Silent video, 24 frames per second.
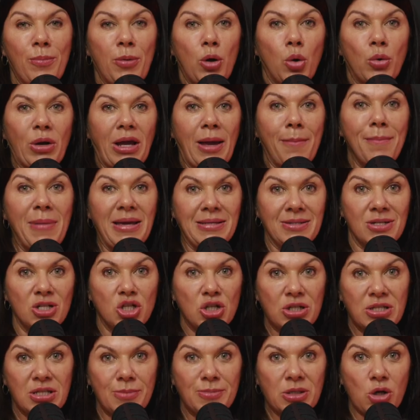building a
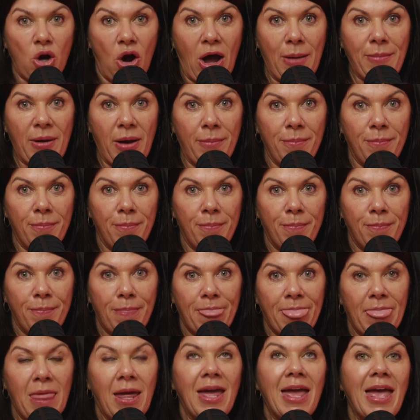Messenger subscriber,
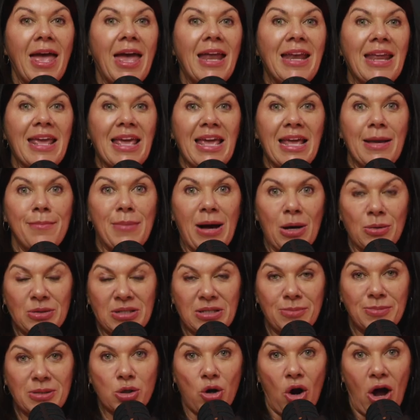an email
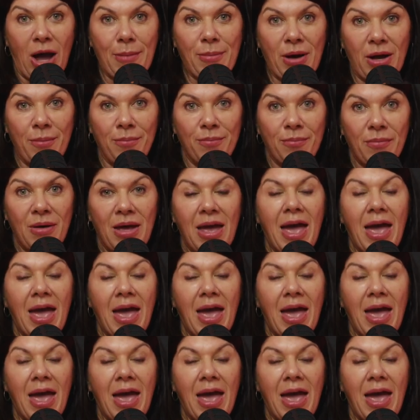subscriber,